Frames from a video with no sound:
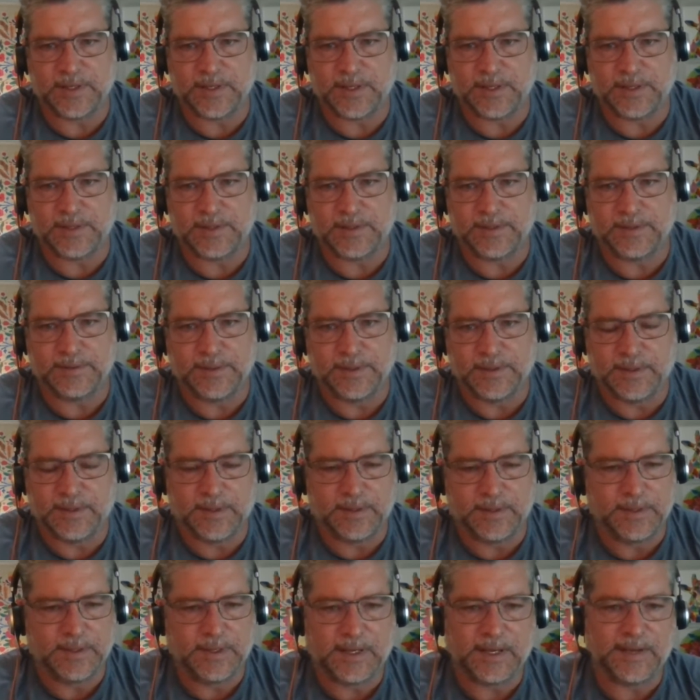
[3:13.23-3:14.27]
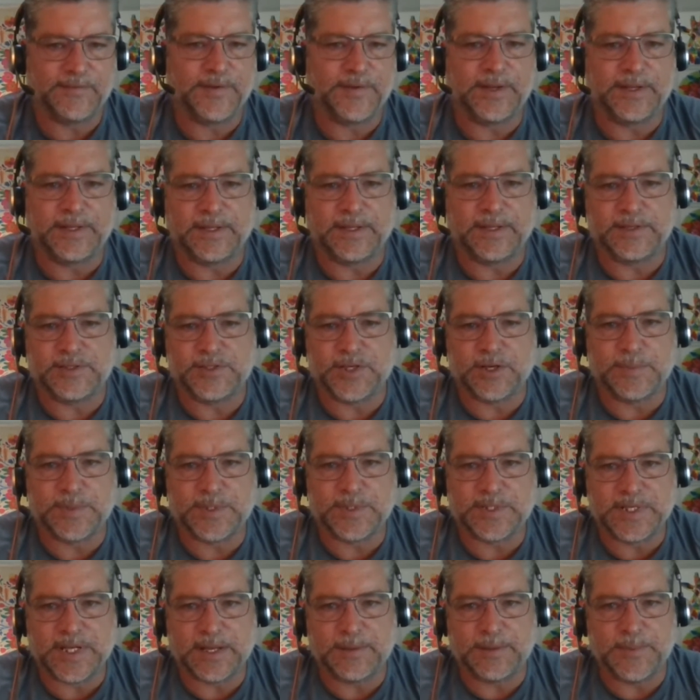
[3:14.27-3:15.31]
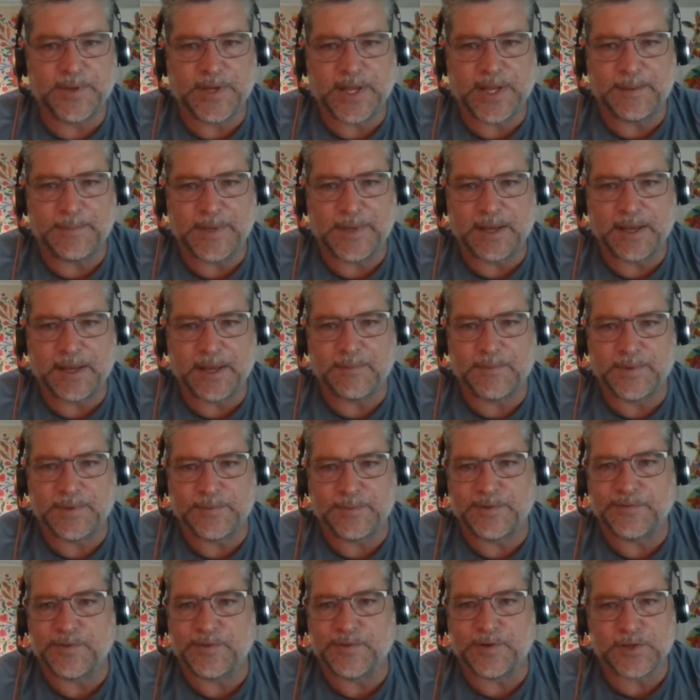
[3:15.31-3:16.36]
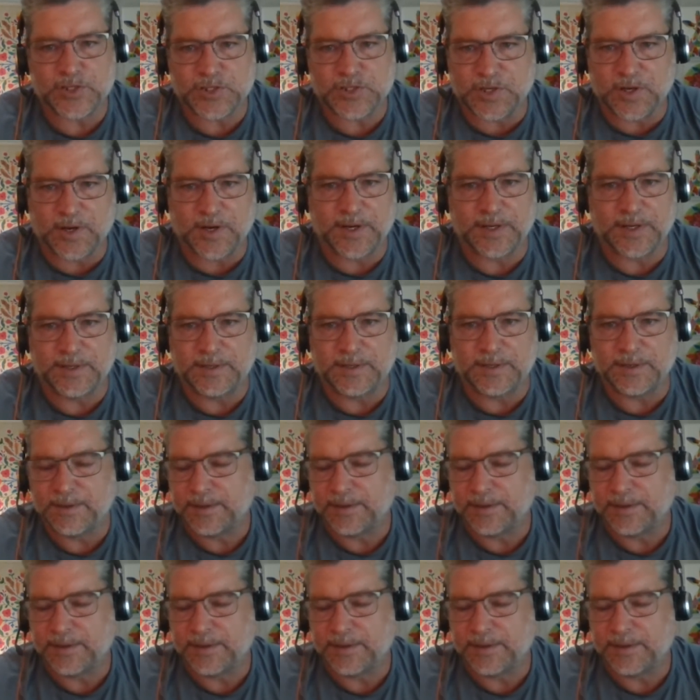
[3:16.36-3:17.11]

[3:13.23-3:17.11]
I forget the gentleman's name who came down when we first started,